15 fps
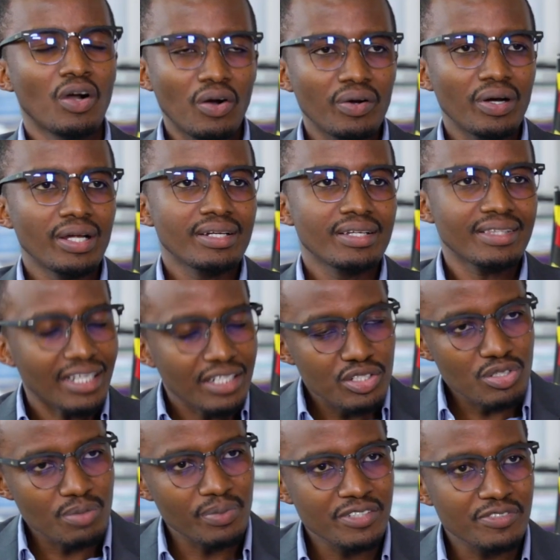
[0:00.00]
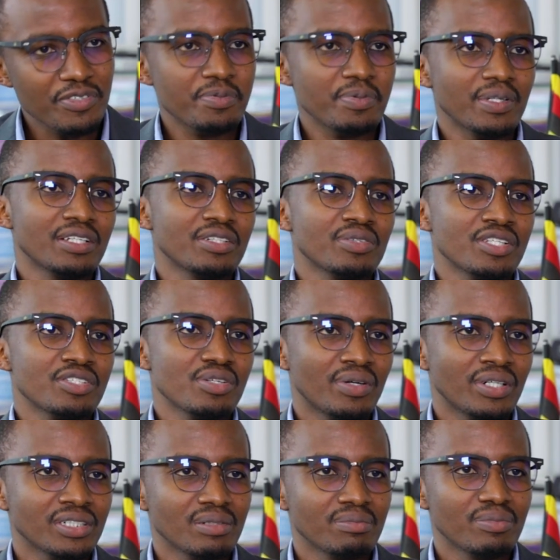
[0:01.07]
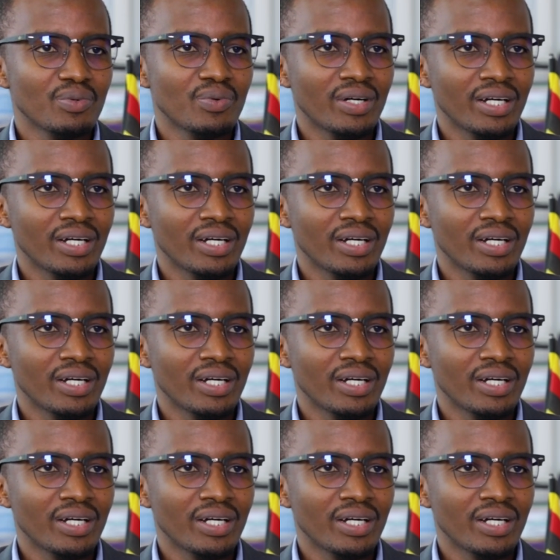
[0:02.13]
All right. Thank you so much for speaking to us, Your Worship.